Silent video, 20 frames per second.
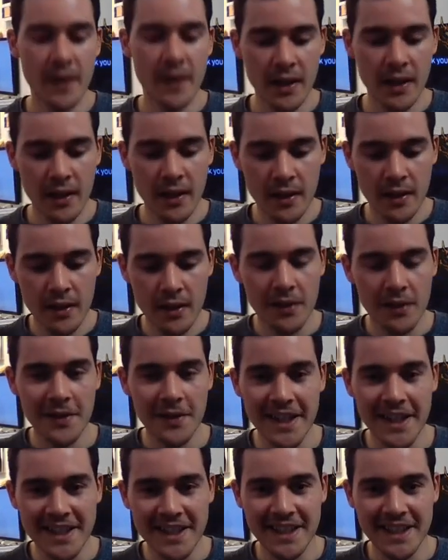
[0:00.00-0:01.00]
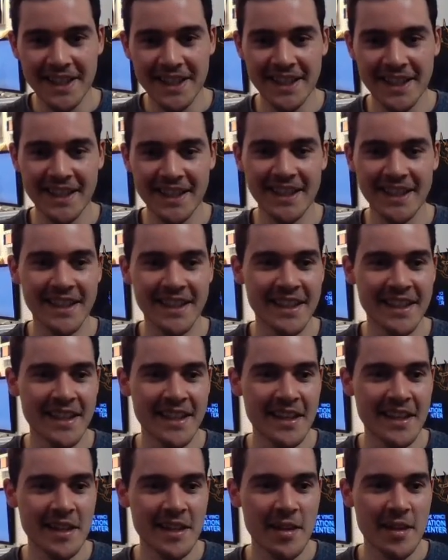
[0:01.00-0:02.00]
Crazy Flat 2 and Crazy Flat 3.
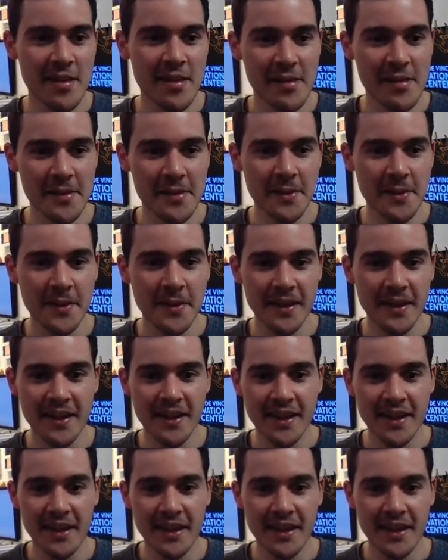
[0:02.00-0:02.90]
Alright,